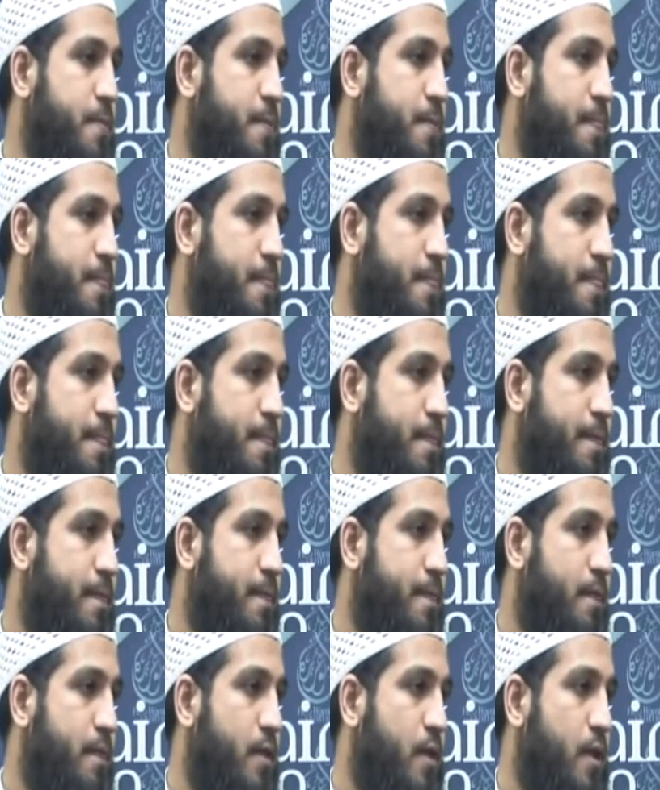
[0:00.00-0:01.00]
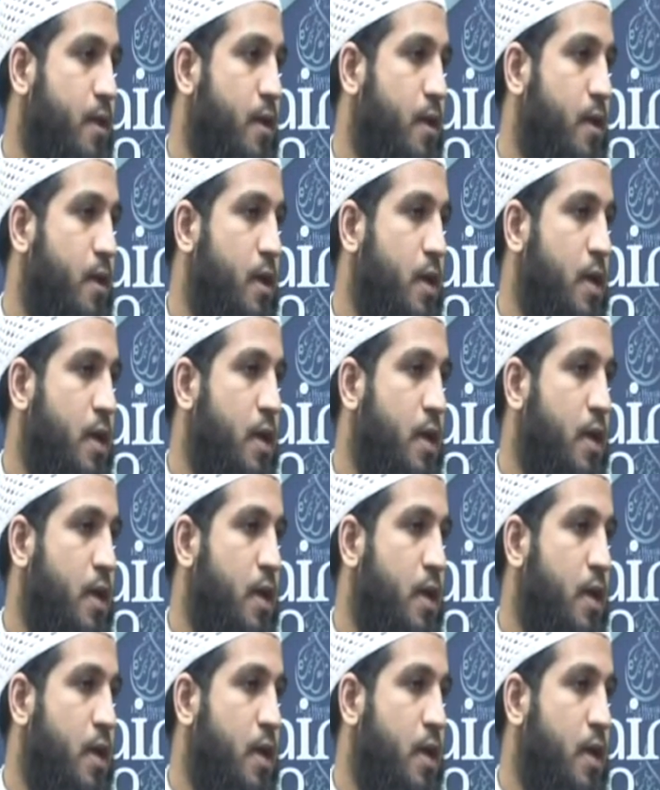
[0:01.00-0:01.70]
Nothing is said.